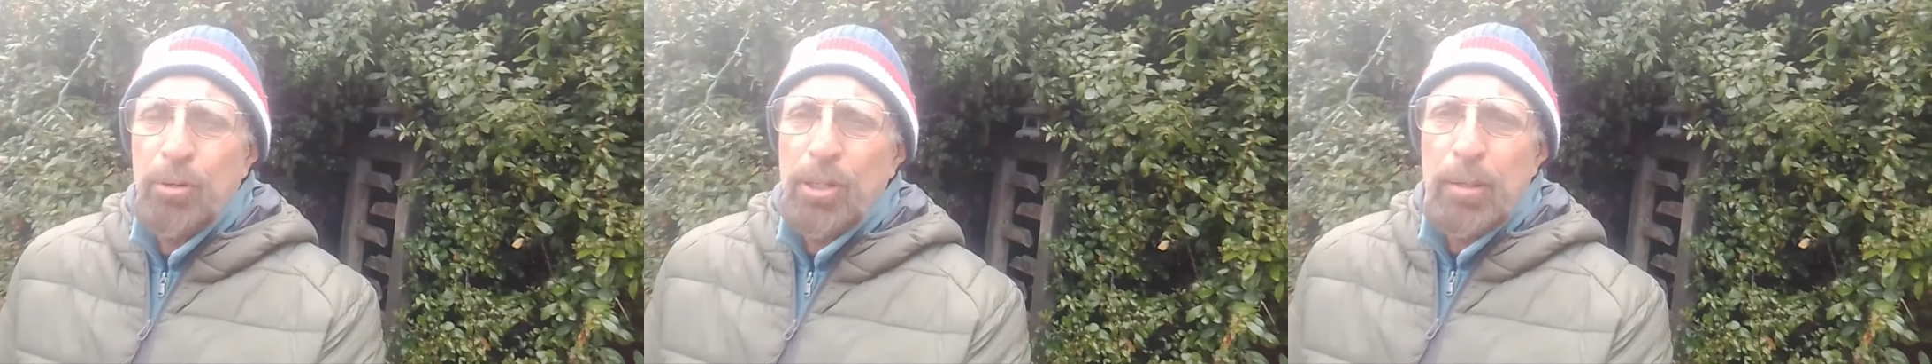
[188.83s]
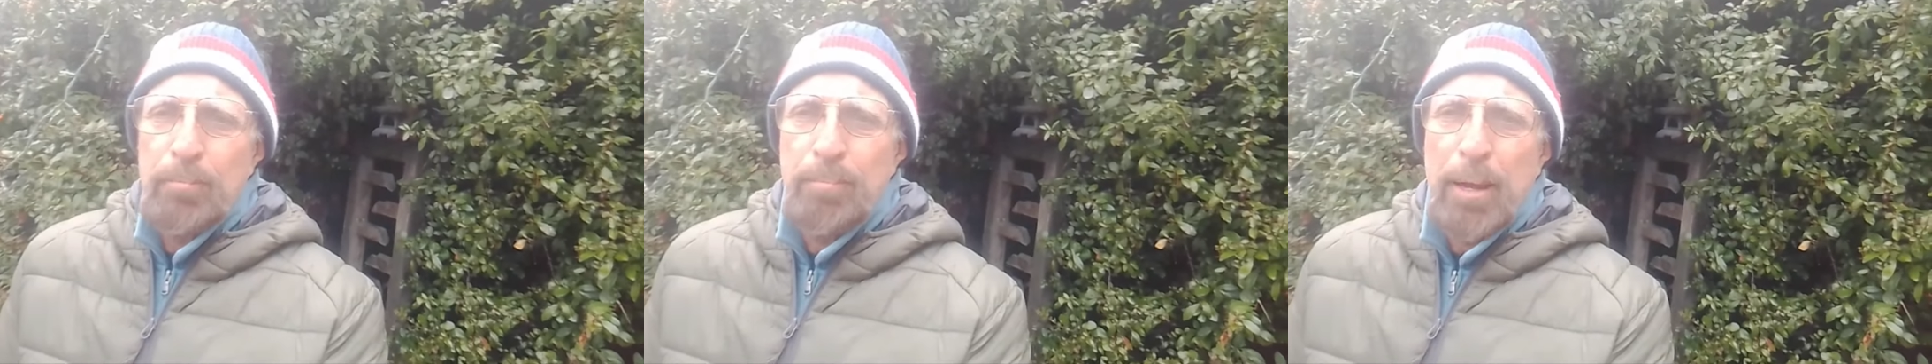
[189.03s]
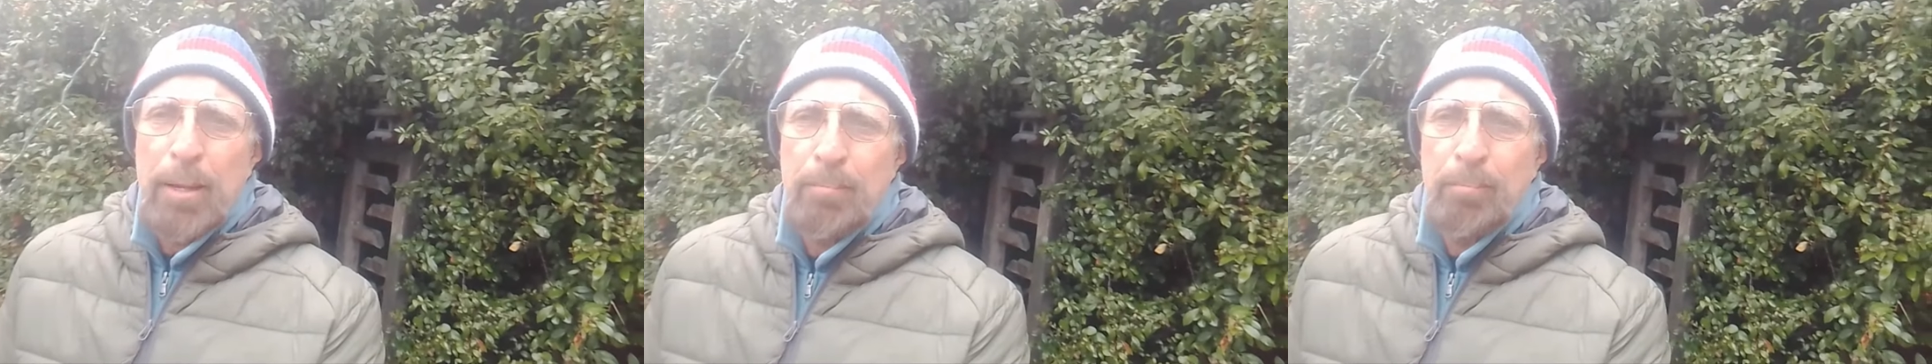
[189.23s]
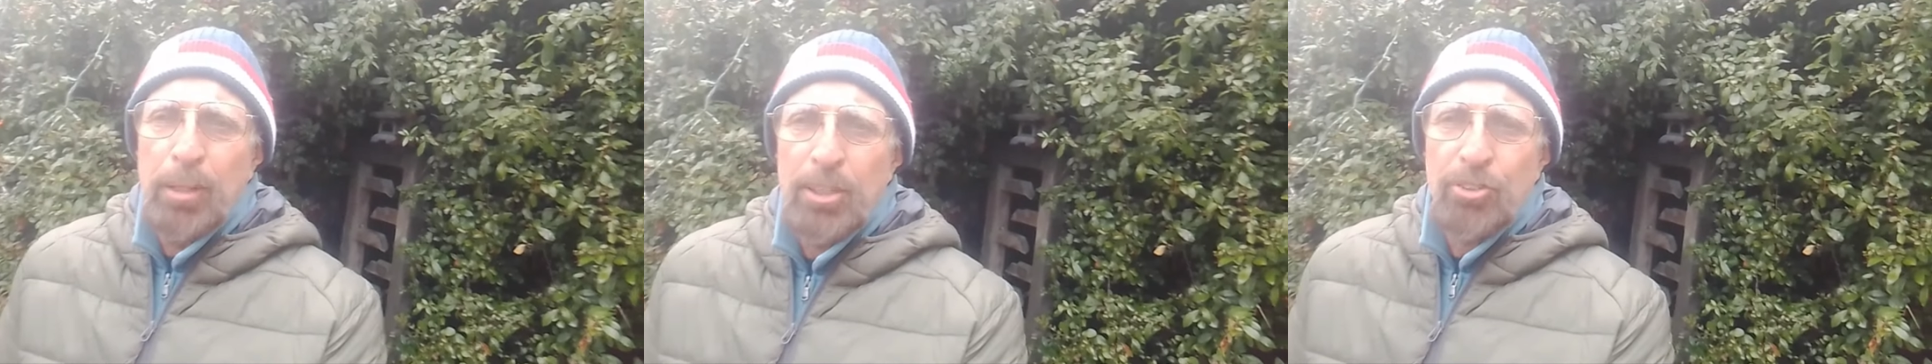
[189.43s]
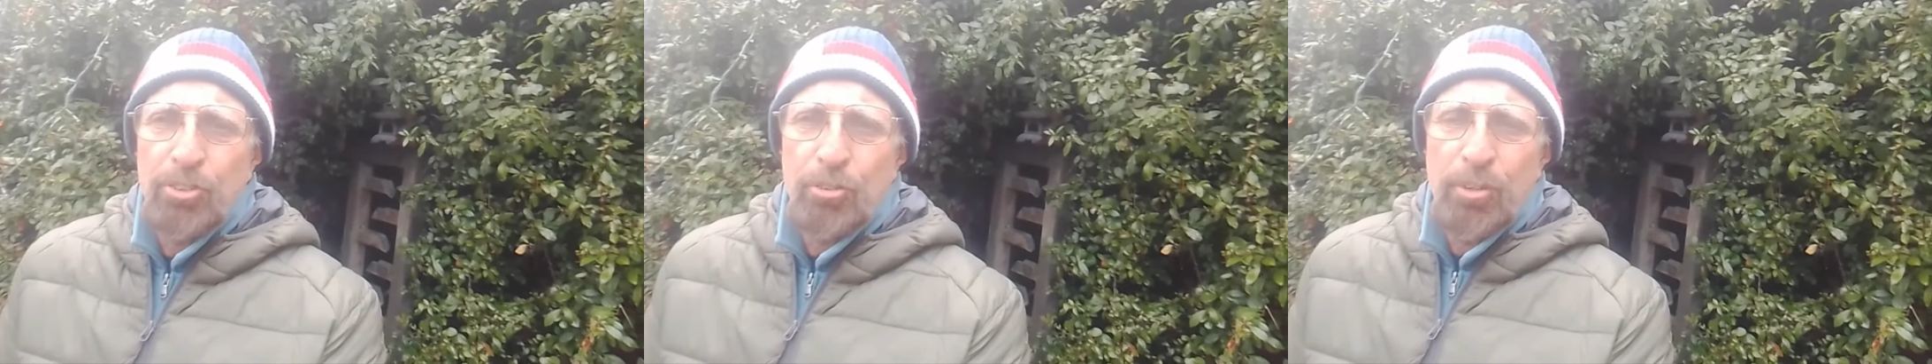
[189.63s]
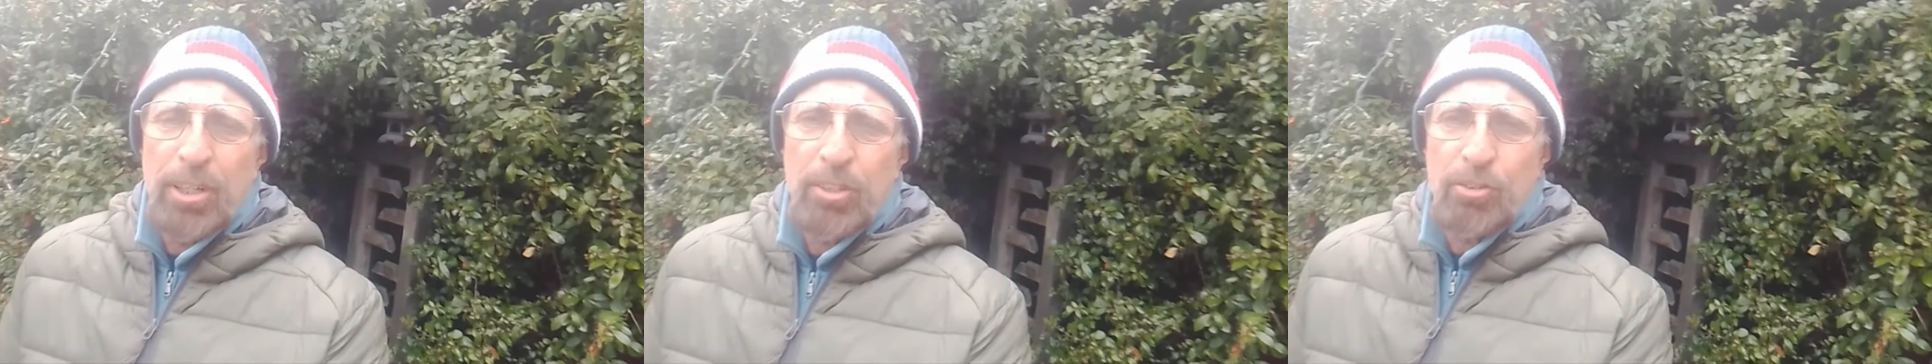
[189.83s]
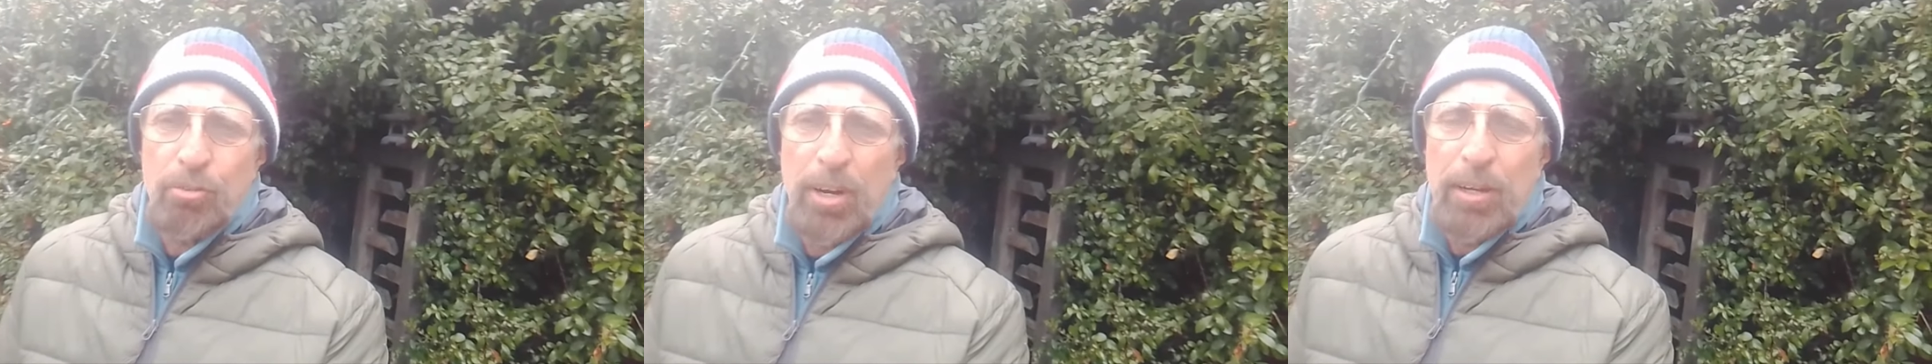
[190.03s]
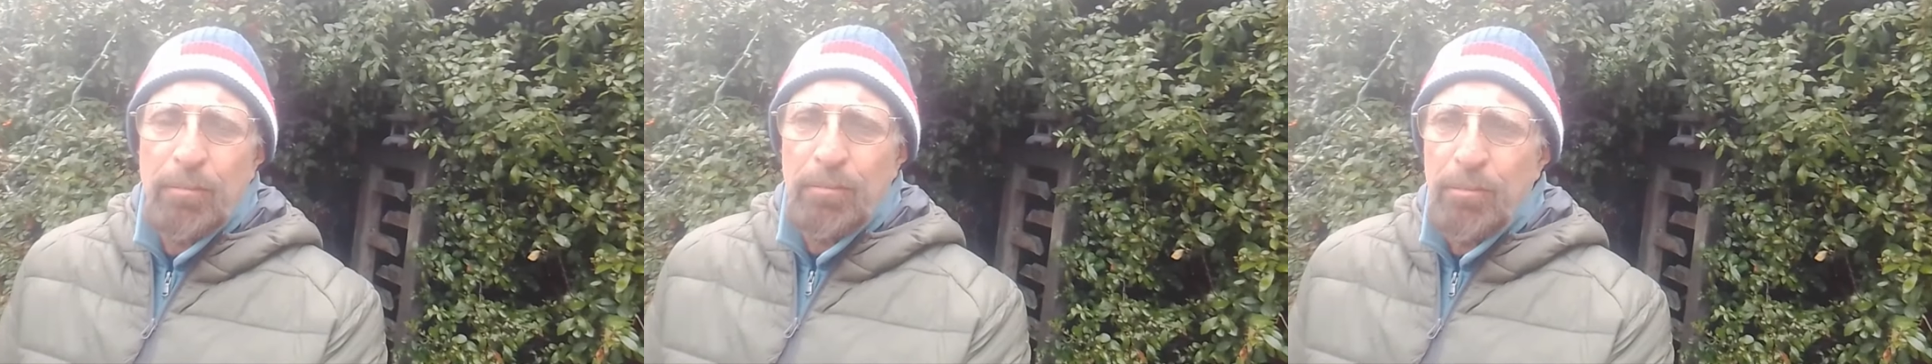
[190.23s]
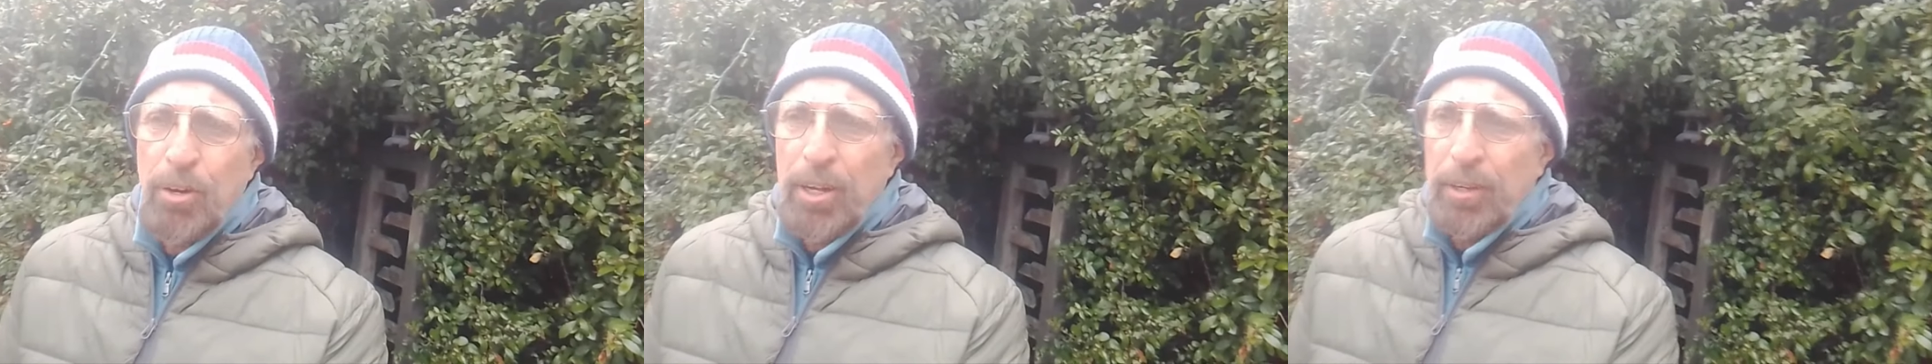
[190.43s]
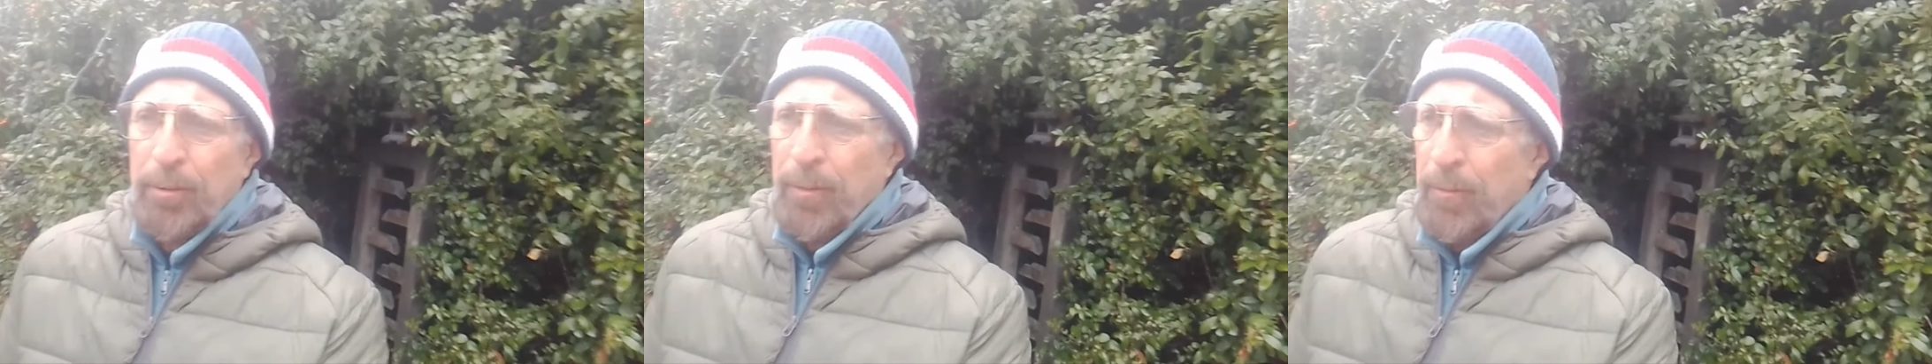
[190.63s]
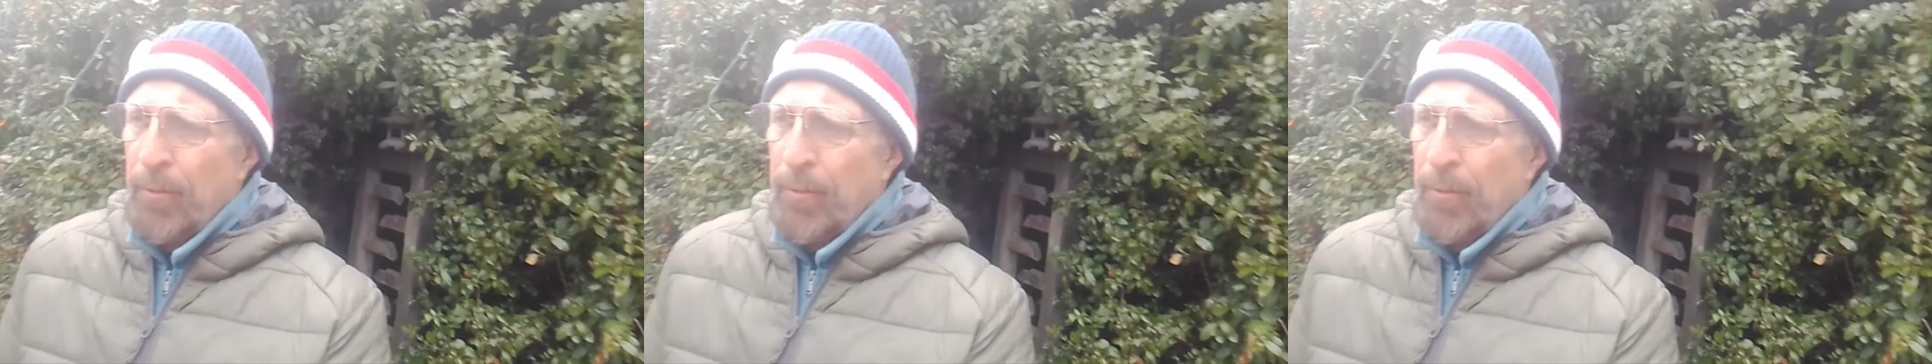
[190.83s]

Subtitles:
really bad blister on his right foot.